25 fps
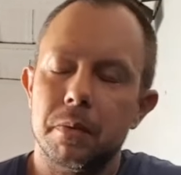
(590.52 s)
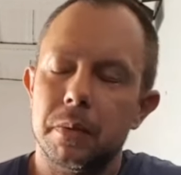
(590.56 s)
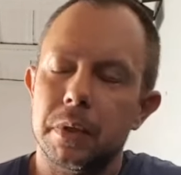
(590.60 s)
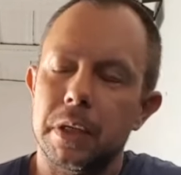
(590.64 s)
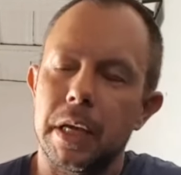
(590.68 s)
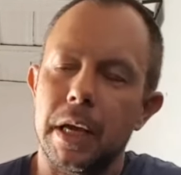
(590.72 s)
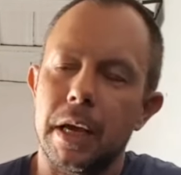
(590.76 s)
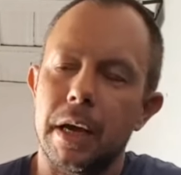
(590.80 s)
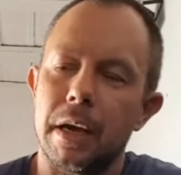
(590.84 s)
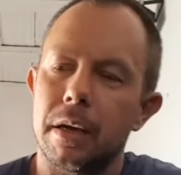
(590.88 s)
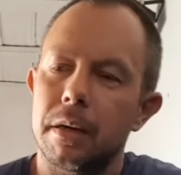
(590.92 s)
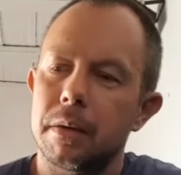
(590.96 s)

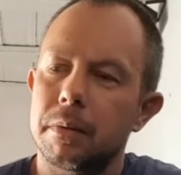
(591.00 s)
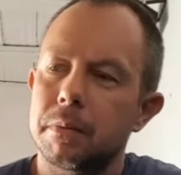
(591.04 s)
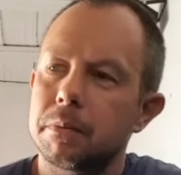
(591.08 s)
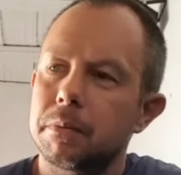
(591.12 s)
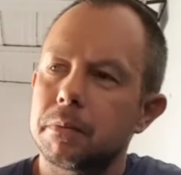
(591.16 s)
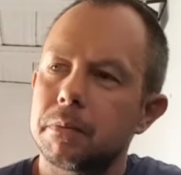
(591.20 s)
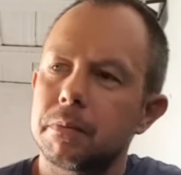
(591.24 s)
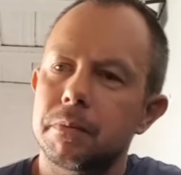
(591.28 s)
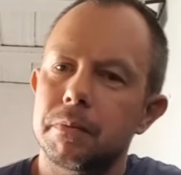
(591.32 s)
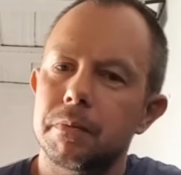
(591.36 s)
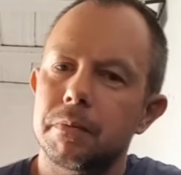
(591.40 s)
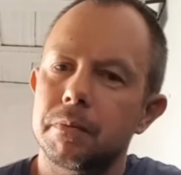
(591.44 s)
yeah,
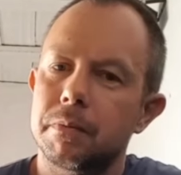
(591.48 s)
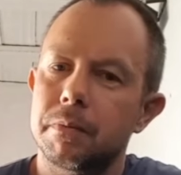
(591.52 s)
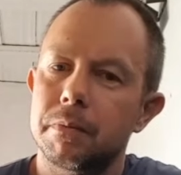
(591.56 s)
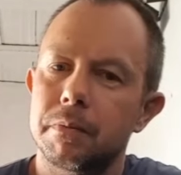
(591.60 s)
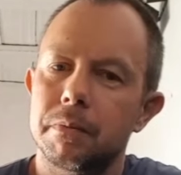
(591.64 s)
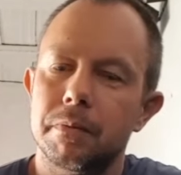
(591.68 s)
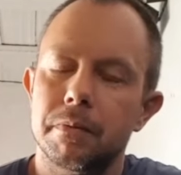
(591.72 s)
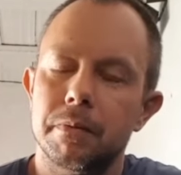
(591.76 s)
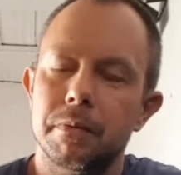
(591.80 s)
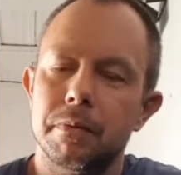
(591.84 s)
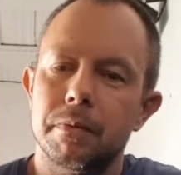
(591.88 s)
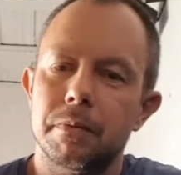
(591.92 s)

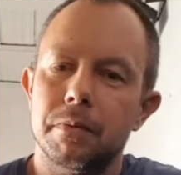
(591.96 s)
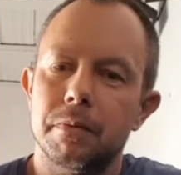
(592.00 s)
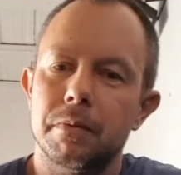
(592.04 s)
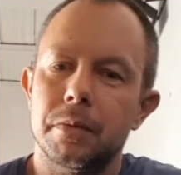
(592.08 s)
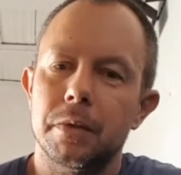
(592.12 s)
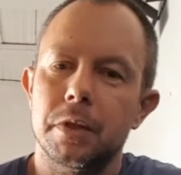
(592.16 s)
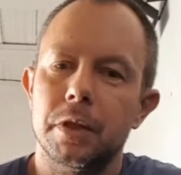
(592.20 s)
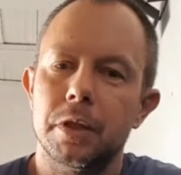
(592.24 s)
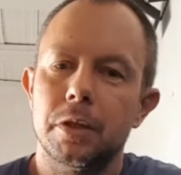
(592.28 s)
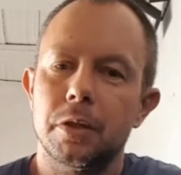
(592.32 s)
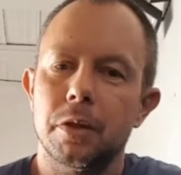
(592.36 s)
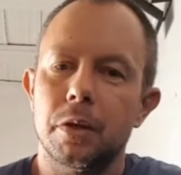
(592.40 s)

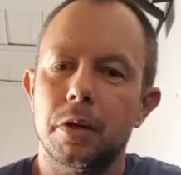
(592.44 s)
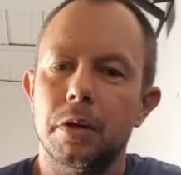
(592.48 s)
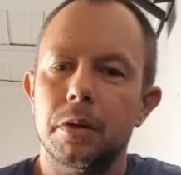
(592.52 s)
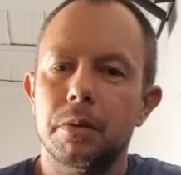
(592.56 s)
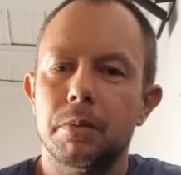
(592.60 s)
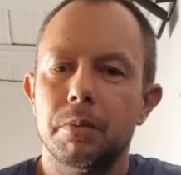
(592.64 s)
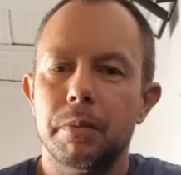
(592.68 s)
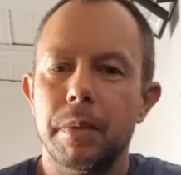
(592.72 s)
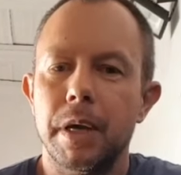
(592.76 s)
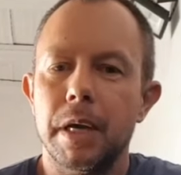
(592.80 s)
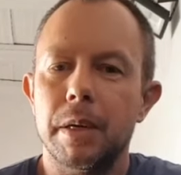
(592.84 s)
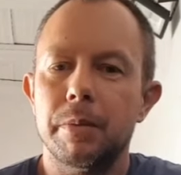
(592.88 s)
sure,
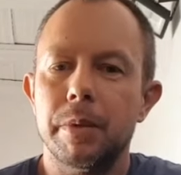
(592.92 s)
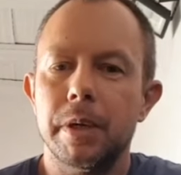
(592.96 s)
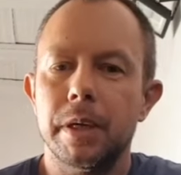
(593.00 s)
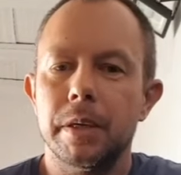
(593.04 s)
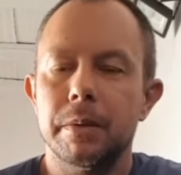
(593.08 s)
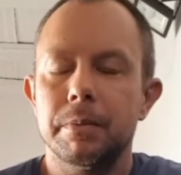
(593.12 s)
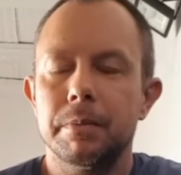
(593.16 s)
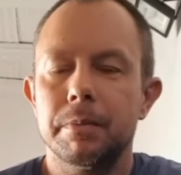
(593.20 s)
maybe.